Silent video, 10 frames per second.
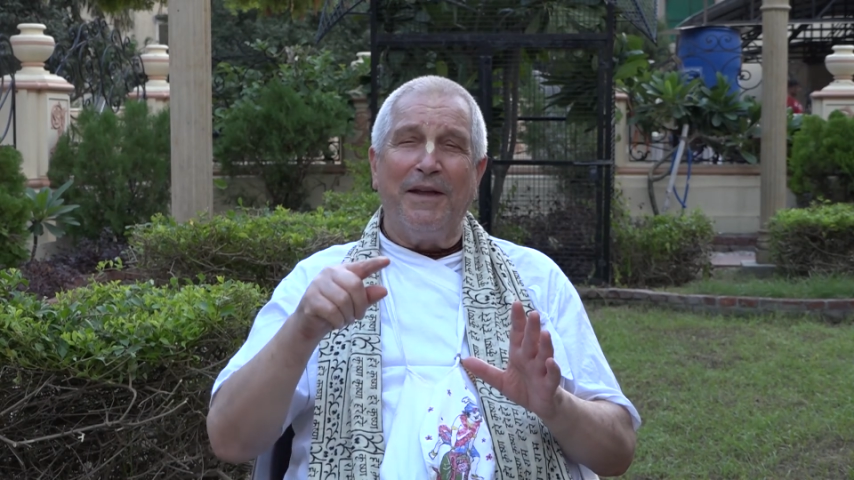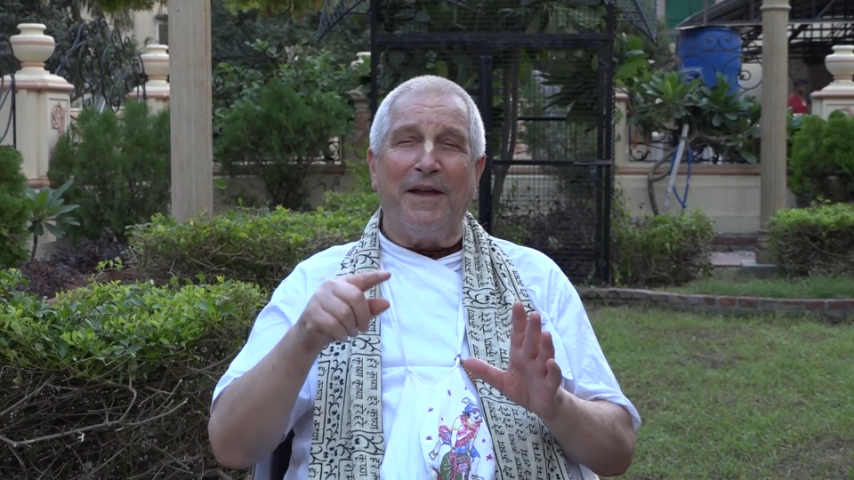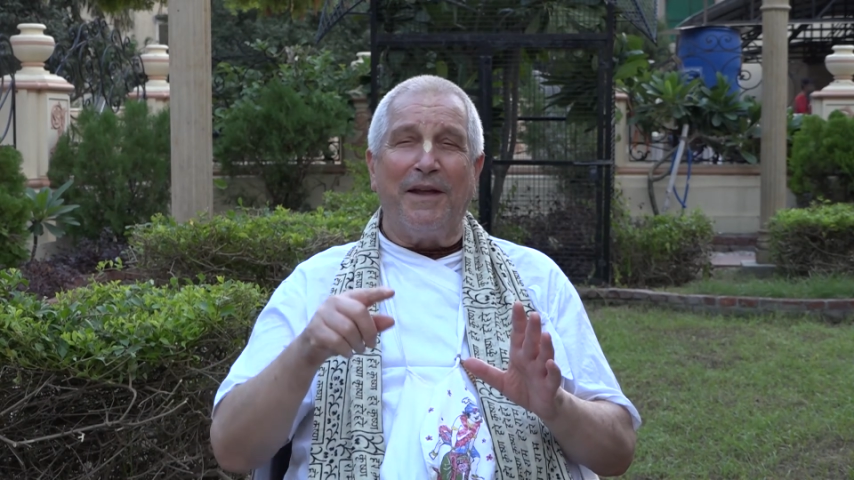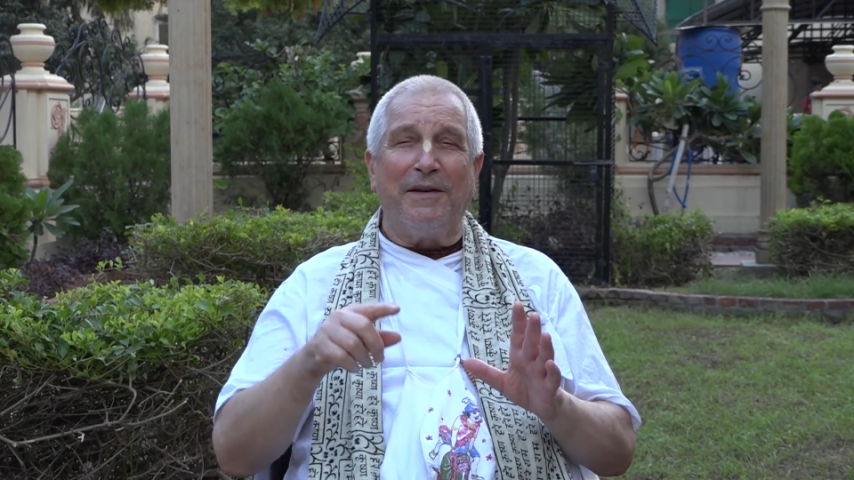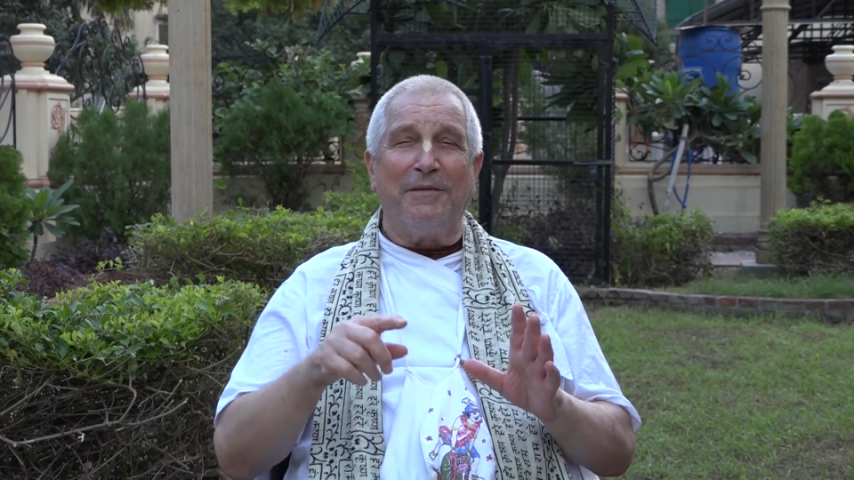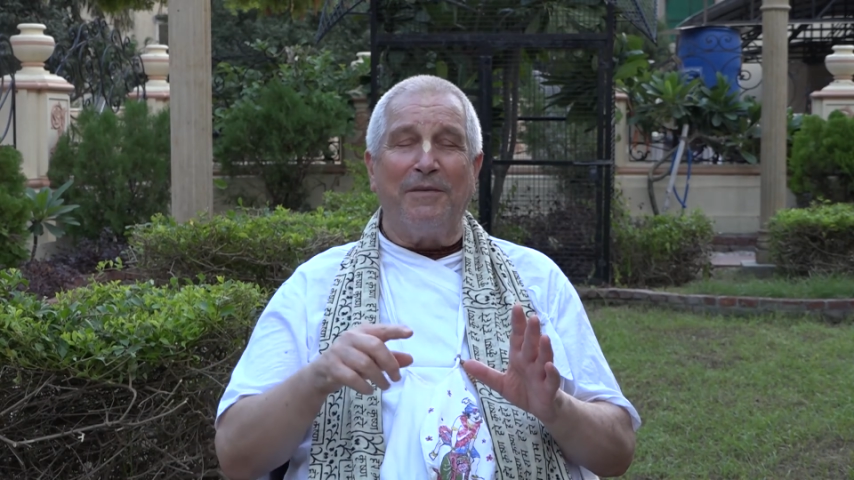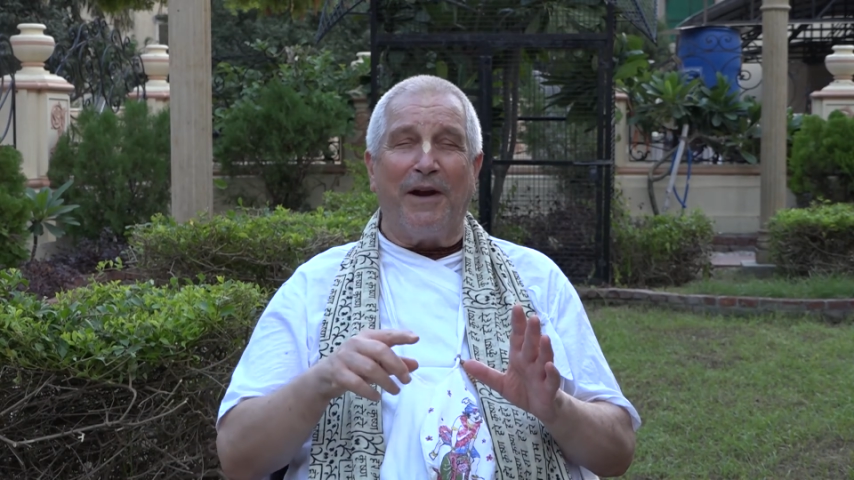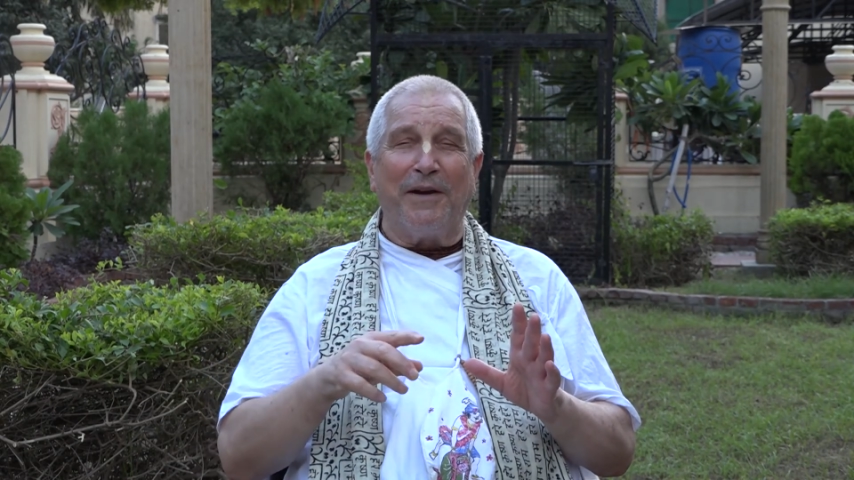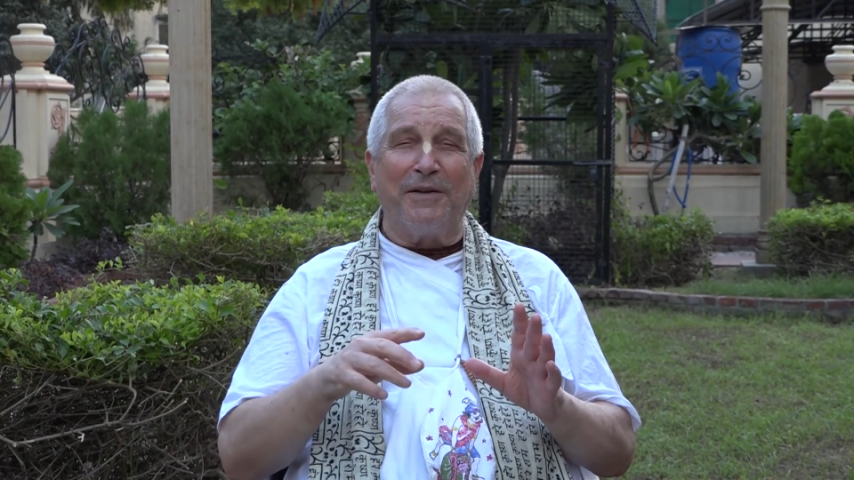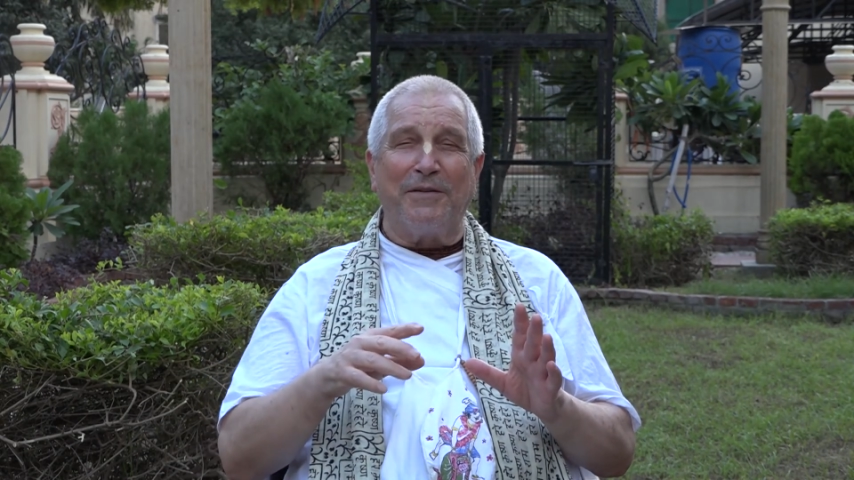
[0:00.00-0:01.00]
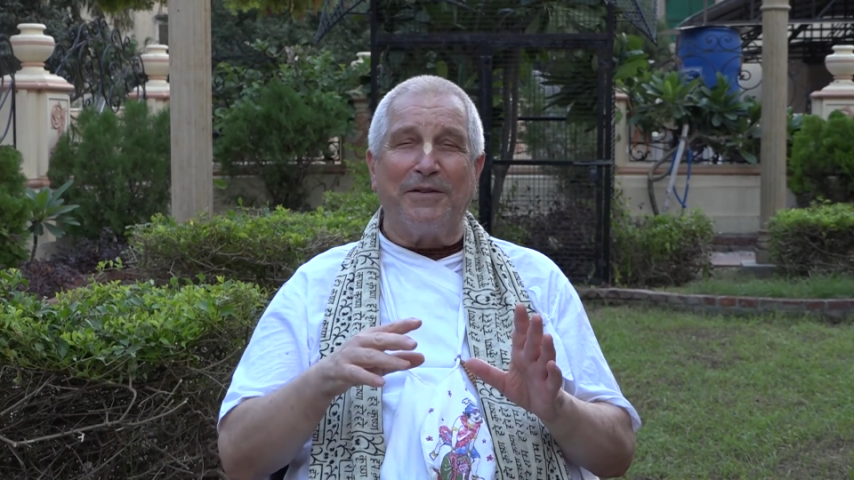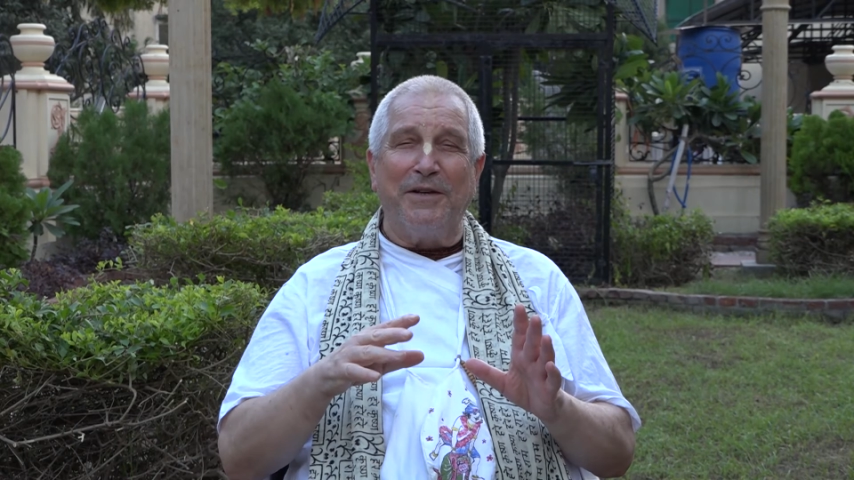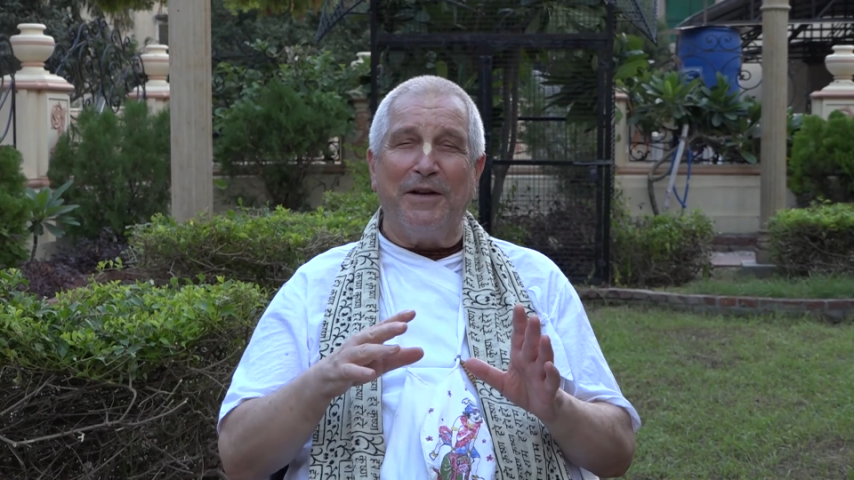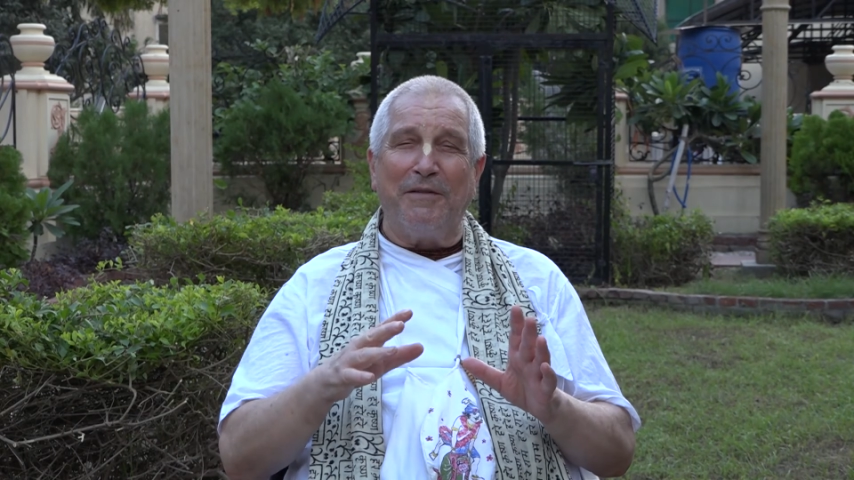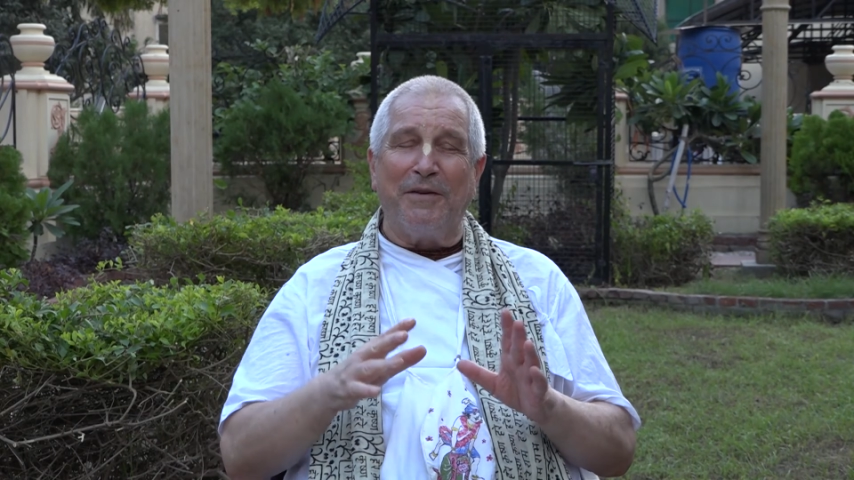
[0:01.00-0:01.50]
and Radha and
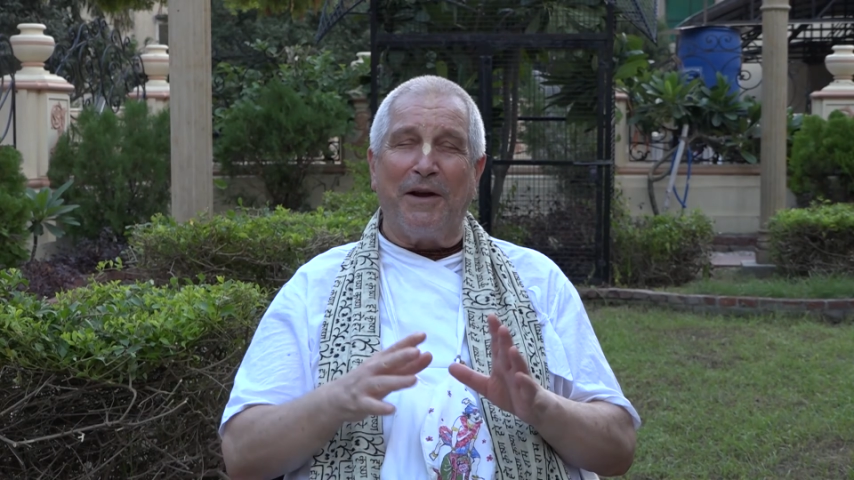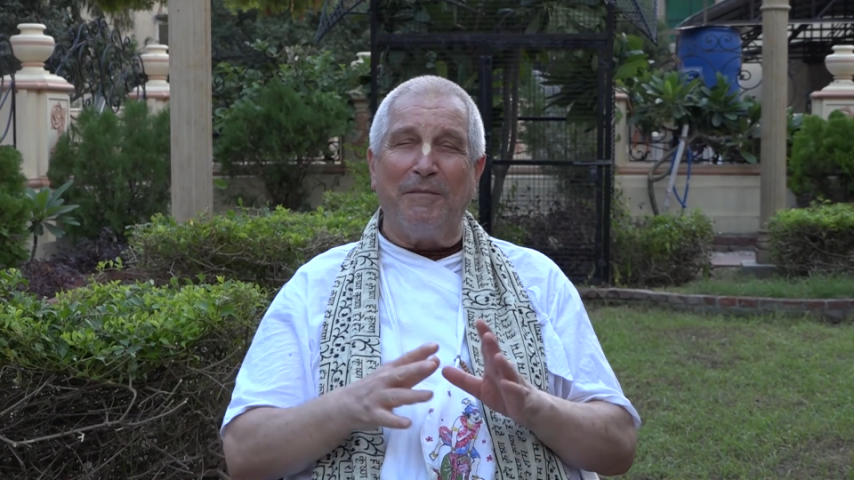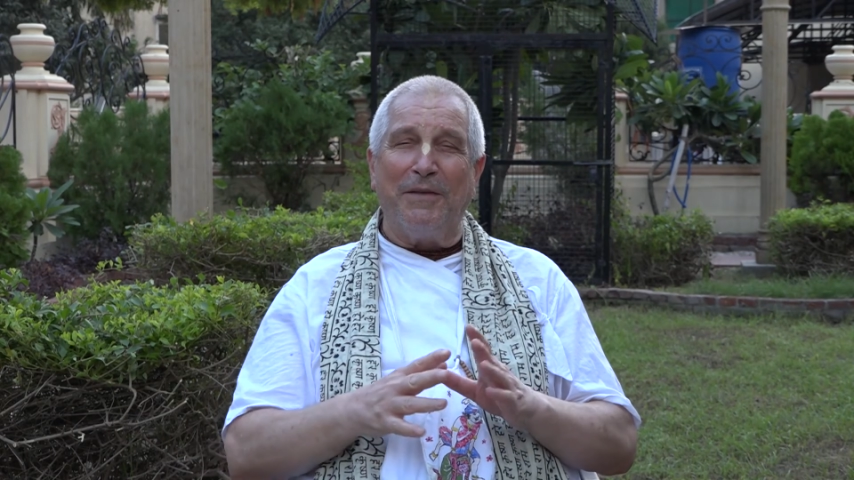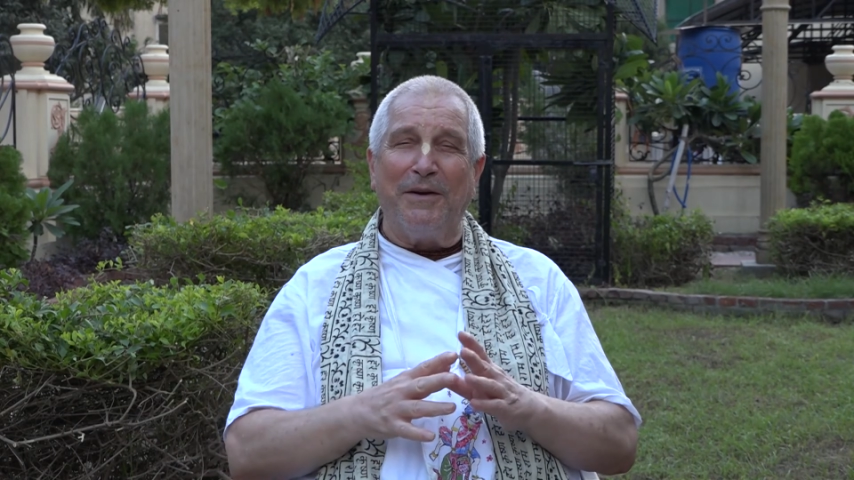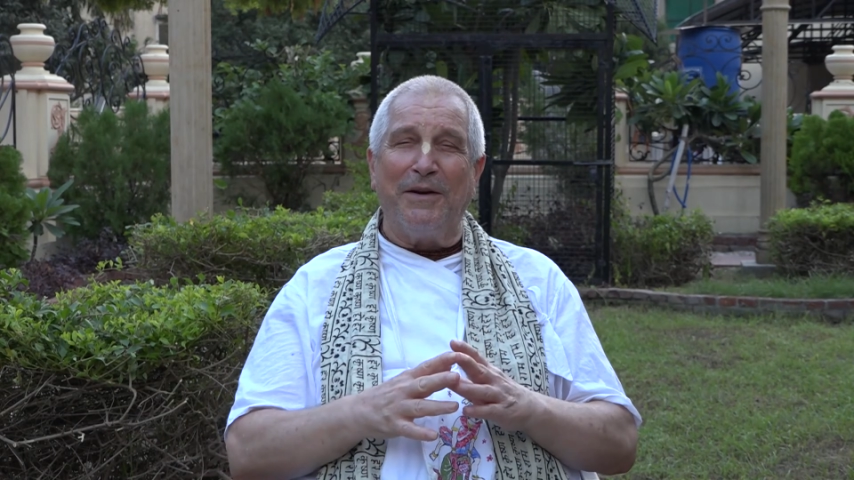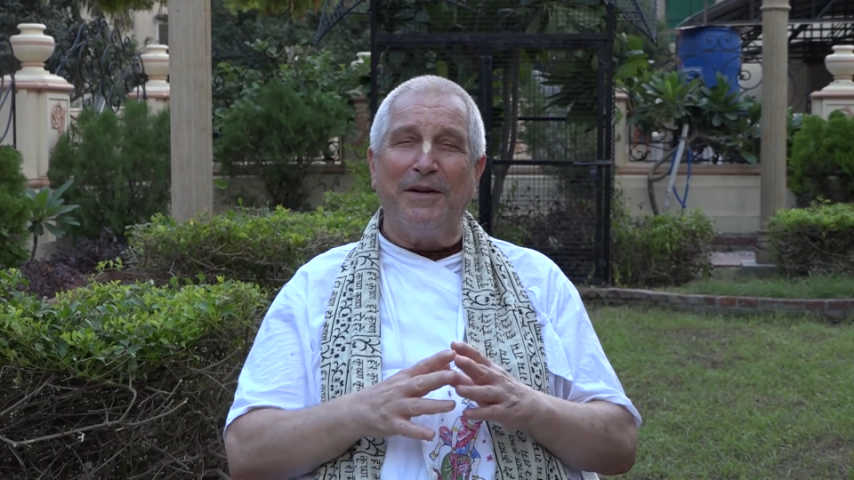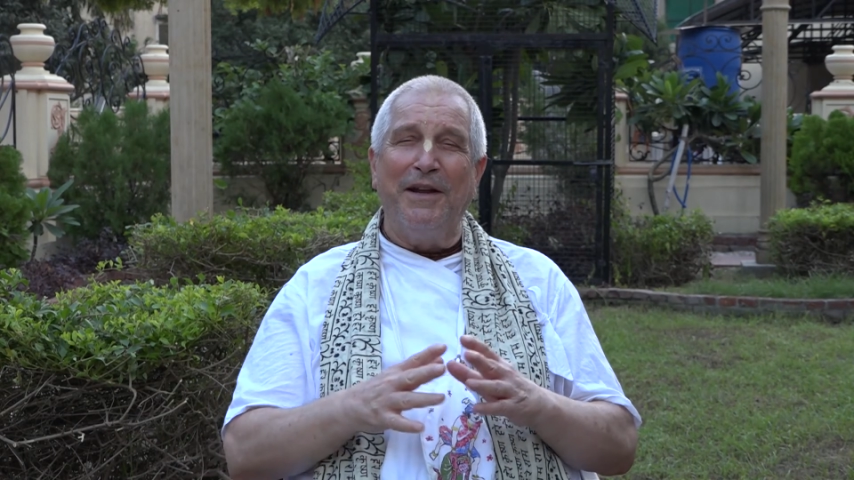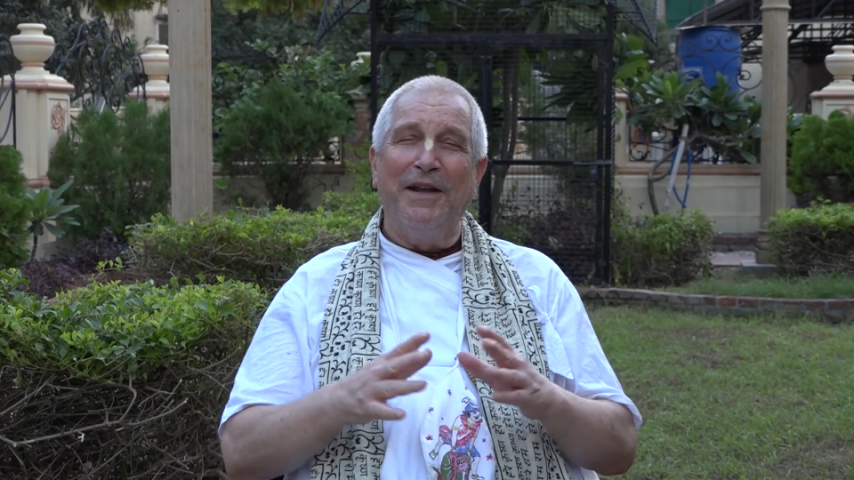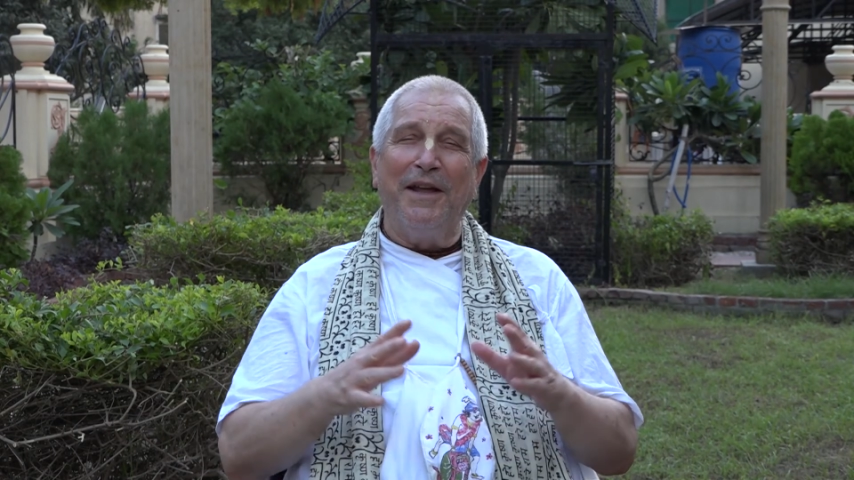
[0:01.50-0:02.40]
Krishna never got married